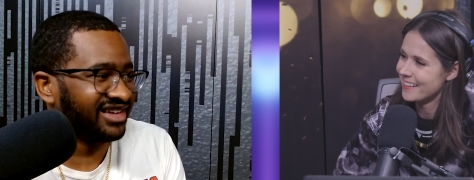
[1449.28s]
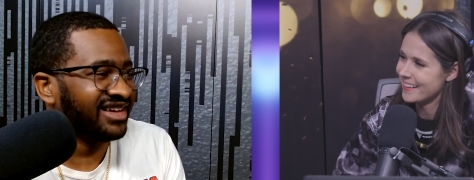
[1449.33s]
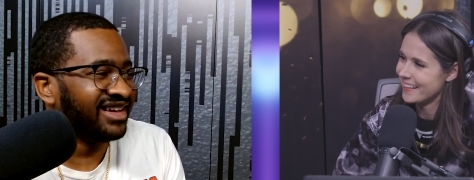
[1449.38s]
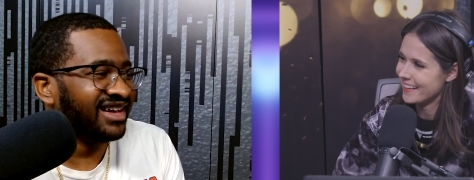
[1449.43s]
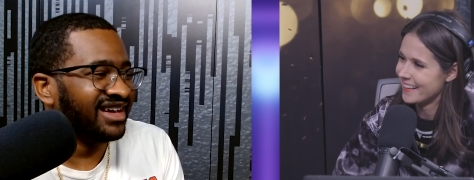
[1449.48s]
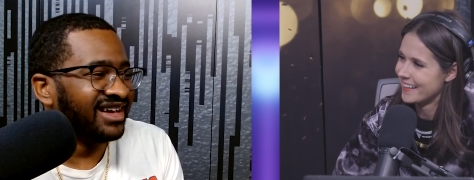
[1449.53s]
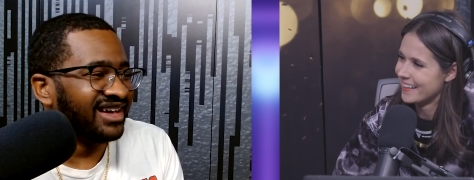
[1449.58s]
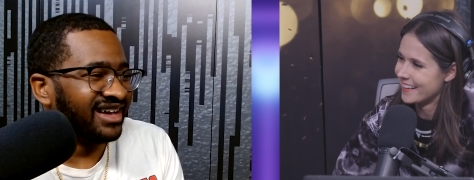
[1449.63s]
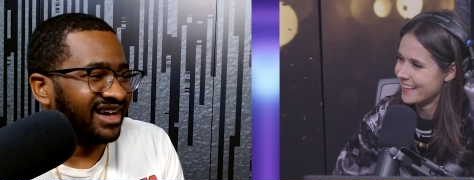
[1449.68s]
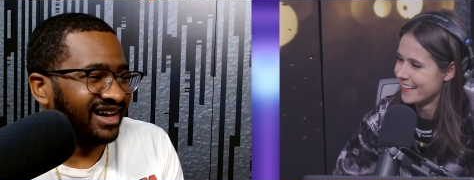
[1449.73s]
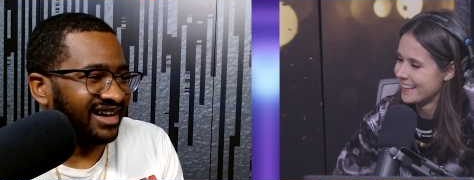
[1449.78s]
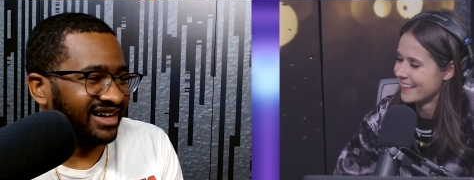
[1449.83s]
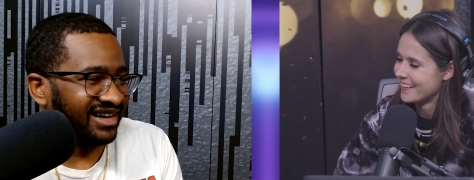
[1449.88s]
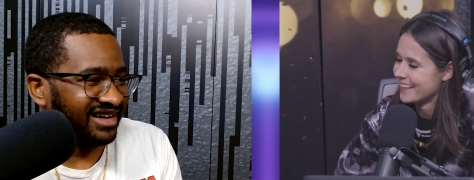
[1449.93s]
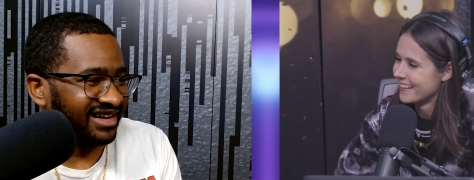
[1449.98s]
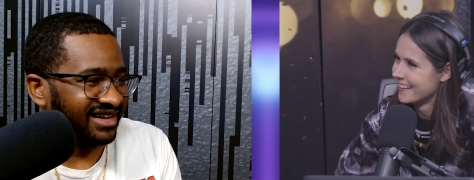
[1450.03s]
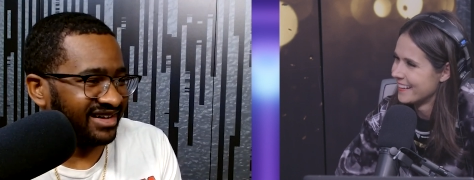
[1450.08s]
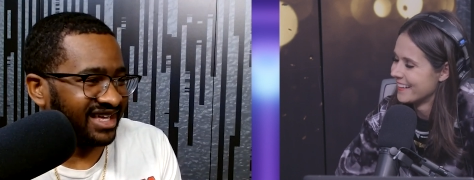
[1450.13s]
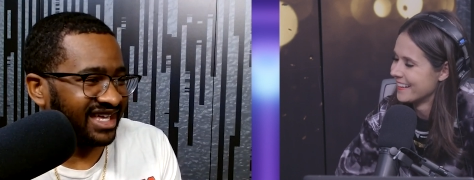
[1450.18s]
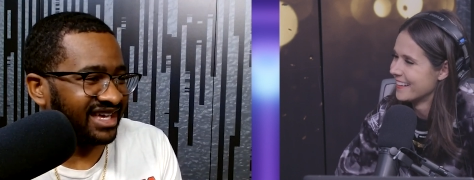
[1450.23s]

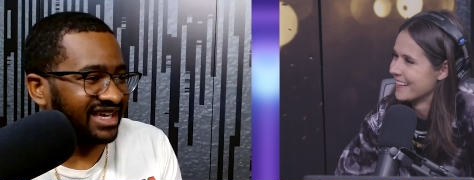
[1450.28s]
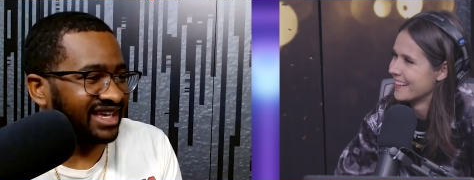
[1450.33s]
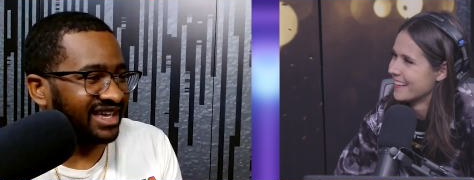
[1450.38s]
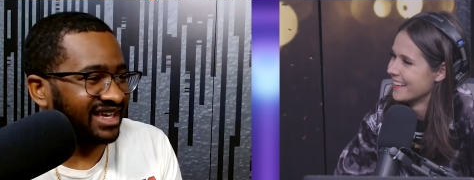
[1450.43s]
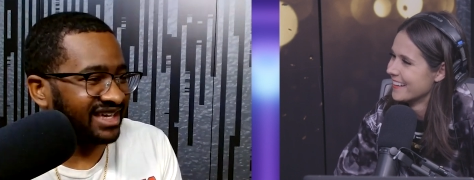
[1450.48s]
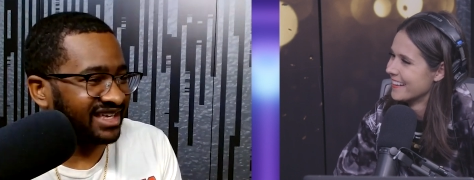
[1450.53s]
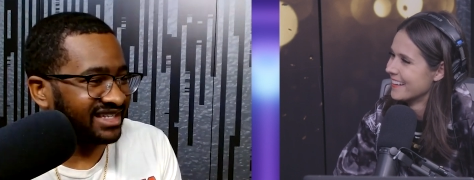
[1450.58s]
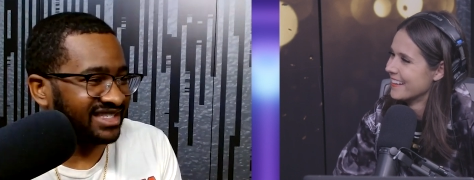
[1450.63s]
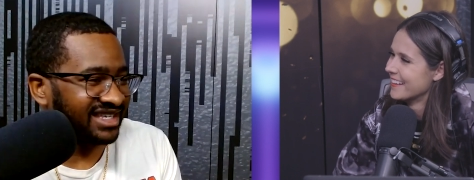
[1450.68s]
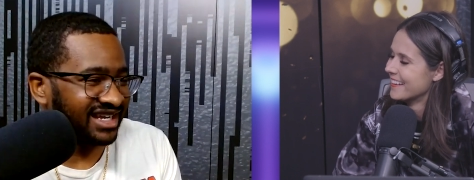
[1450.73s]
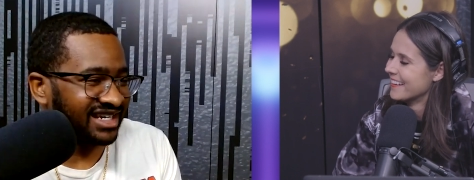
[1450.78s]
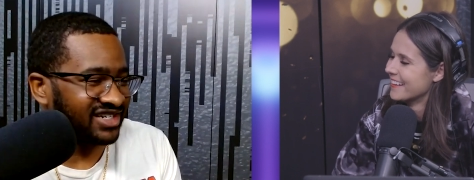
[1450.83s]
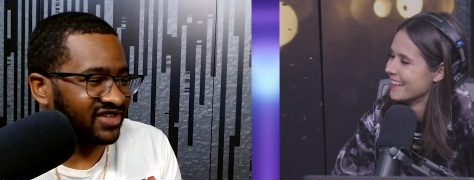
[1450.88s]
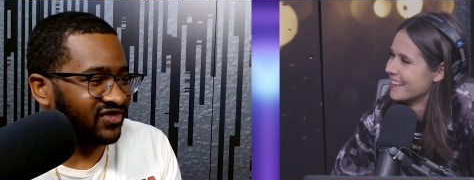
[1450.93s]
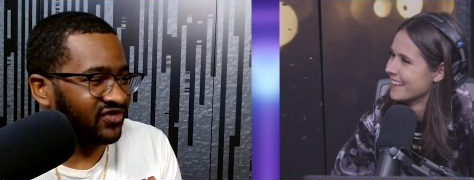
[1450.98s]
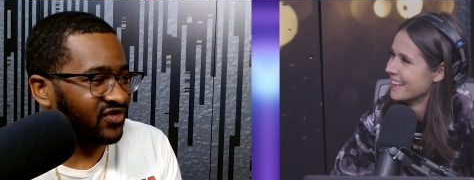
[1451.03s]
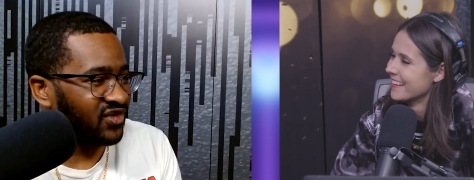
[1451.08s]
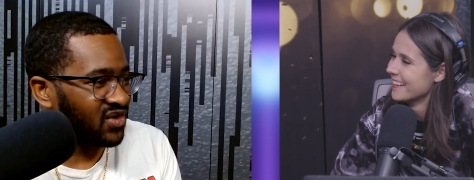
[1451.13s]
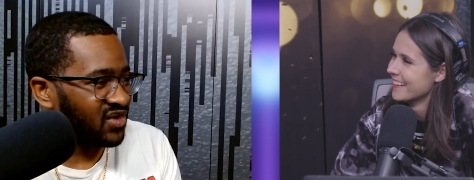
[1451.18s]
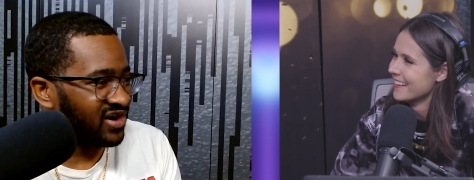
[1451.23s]
Speaker 1: uh, it, it, can touch
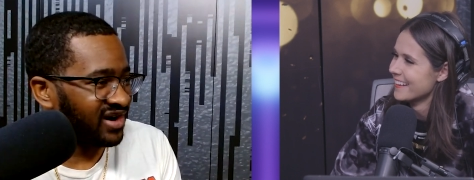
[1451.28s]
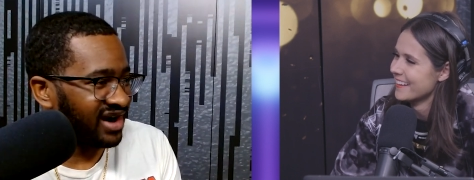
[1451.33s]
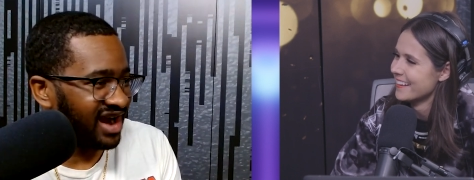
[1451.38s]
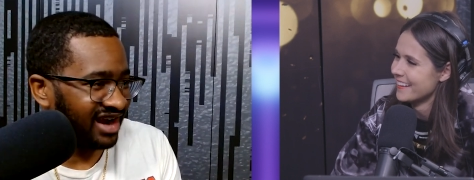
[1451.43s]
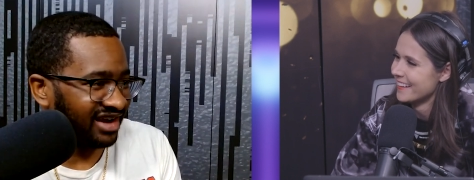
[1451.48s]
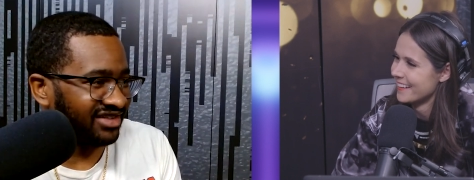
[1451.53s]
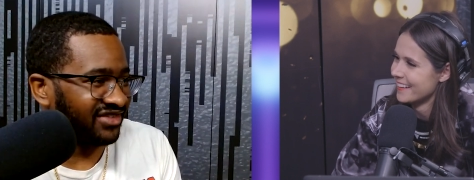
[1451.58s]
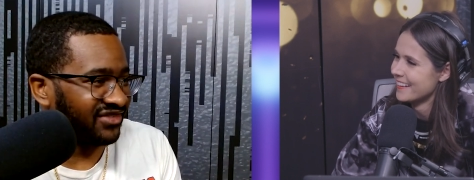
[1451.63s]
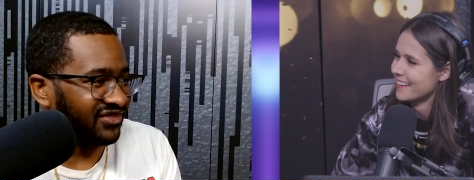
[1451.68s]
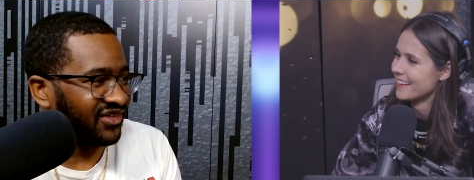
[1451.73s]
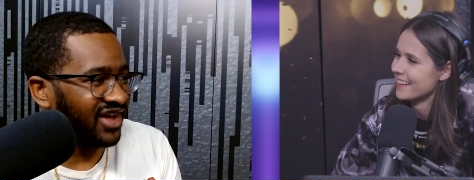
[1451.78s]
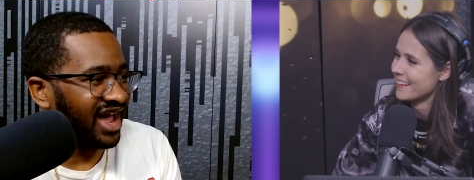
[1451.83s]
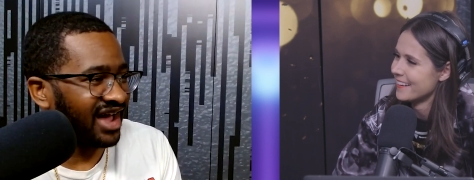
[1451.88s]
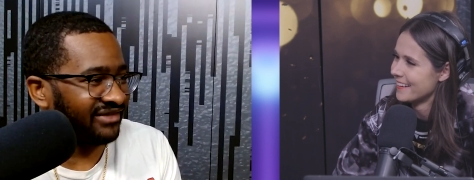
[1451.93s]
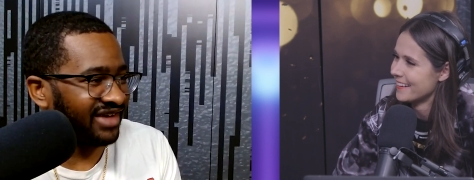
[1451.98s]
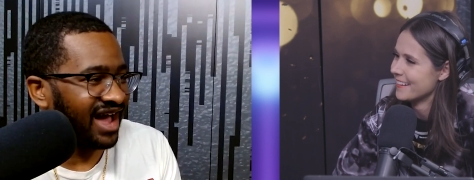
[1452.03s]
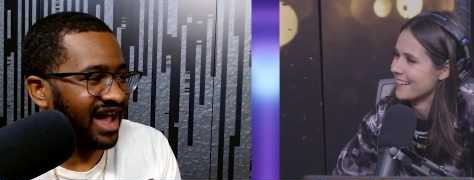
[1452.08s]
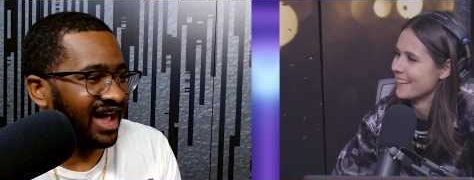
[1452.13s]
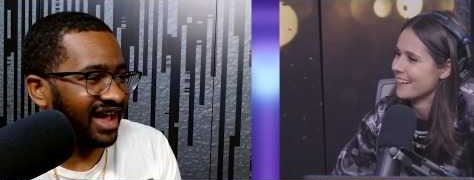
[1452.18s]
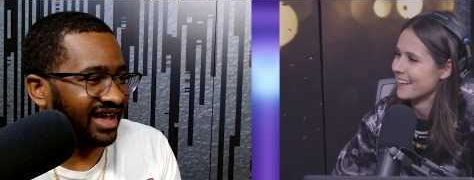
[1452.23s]
four out of the five
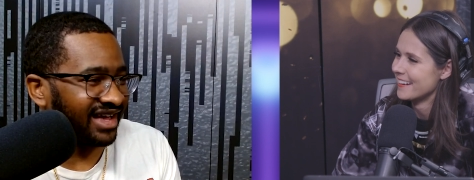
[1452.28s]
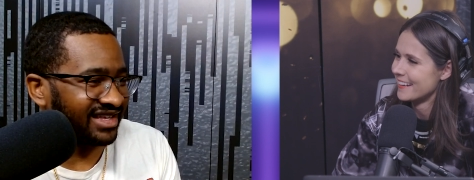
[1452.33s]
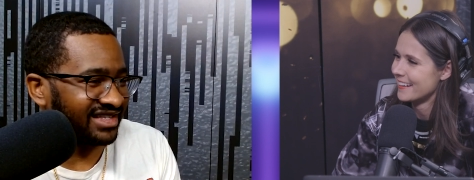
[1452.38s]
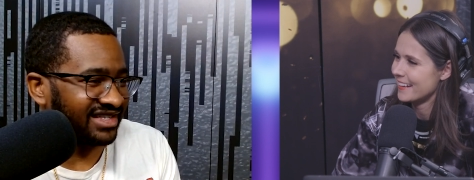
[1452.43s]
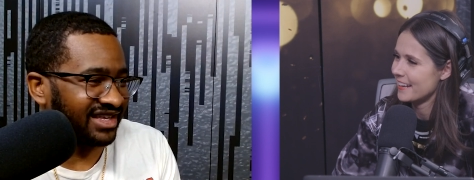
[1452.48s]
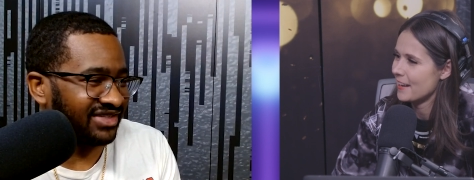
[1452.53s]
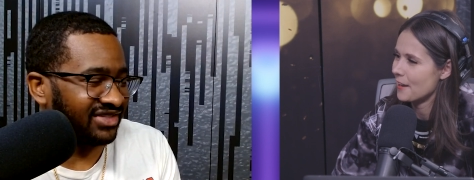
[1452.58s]
guys, yep.